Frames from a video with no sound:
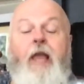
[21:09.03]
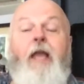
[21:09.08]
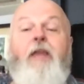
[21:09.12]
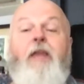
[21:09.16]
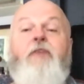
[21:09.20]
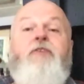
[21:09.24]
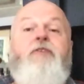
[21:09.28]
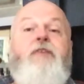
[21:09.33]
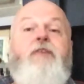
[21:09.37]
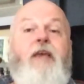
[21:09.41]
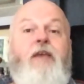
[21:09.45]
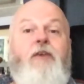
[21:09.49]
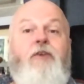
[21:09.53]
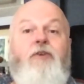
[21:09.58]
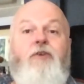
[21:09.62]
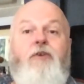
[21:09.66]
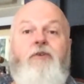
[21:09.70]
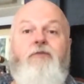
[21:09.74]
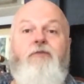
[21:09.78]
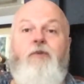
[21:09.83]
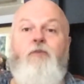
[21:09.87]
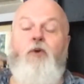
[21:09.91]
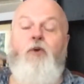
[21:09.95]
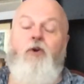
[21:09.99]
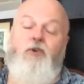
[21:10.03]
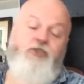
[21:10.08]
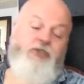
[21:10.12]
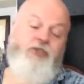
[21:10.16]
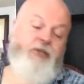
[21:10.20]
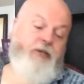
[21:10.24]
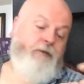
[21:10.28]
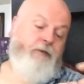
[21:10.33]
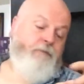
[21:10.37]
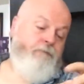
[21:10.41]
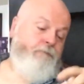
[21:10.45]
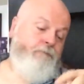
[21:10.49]
And thank you for
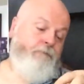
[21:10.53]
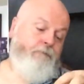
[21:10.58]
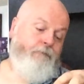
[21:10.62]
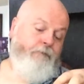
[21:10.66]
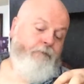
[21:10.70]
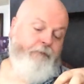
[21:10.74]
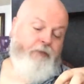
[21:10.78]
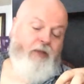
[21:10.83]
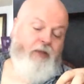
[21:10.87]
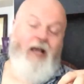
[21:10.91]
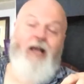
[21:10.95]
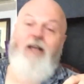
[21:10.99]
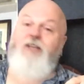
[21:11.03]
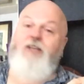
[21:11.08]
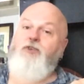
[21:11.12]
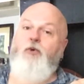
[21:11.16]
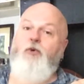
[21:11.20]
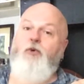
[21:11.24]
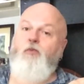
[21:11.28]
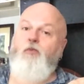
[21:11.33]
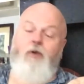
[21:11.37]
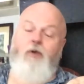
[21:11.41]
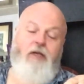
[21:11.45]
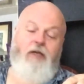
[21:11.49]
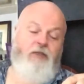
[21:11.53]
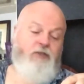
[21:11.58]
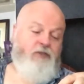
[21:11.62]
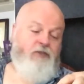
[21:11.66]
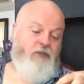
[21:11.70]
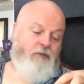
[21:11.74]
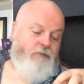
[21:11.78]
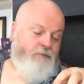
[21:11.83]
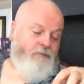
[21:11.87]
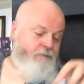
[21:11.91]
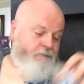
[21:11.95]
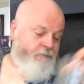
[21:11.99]
watching, as
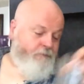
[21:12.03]
always.